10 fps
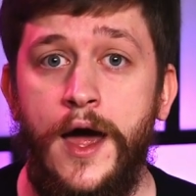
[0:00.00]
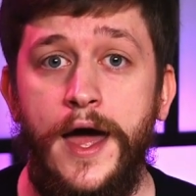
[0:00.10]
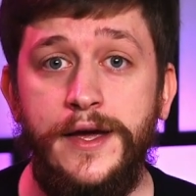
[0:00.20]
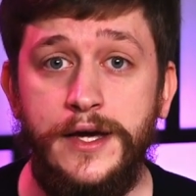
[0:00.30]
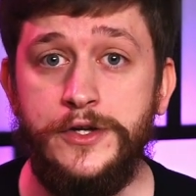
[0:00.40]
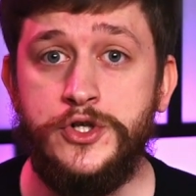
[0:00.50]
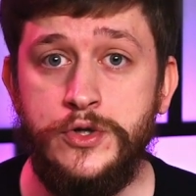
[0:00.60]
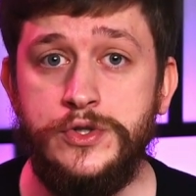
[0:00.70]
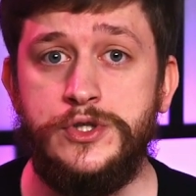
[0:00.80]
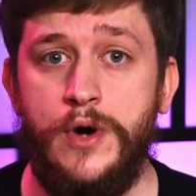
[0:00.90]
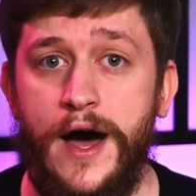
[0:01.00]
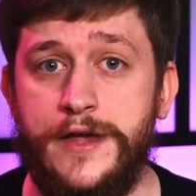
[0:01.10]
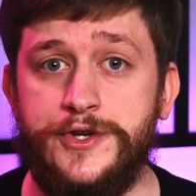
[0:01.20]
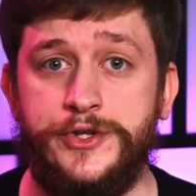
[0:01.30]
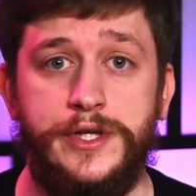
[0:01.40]
and can choose to
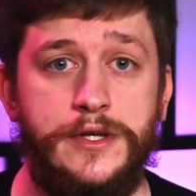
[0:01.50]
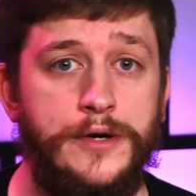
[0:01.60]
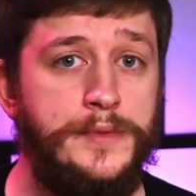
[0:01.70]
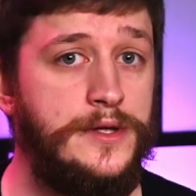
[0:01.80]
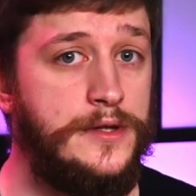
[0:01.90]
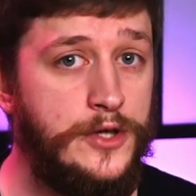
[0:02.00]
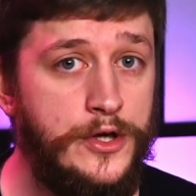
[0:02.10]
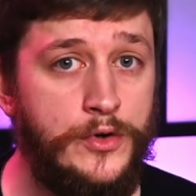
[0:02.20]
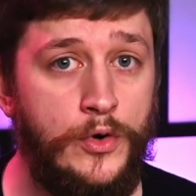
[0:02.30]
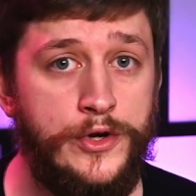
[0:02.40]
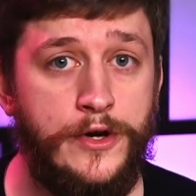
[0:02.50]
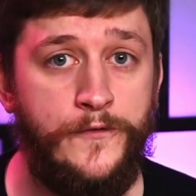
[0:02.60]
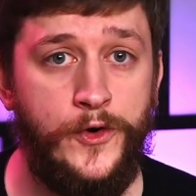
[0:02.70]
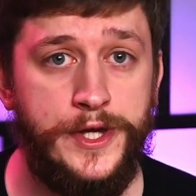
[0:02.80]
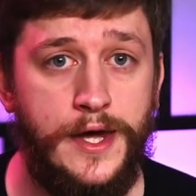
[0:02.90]
either determine the turn order
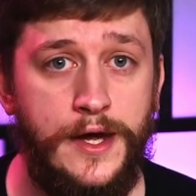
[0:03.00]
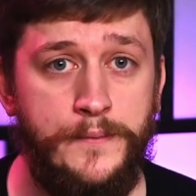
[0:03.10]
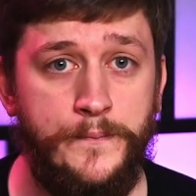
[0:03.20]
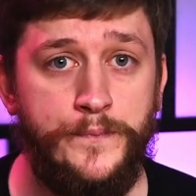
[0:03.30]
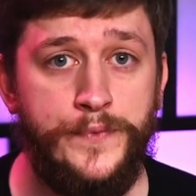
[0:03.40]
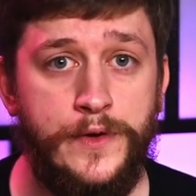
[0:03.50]
for the game,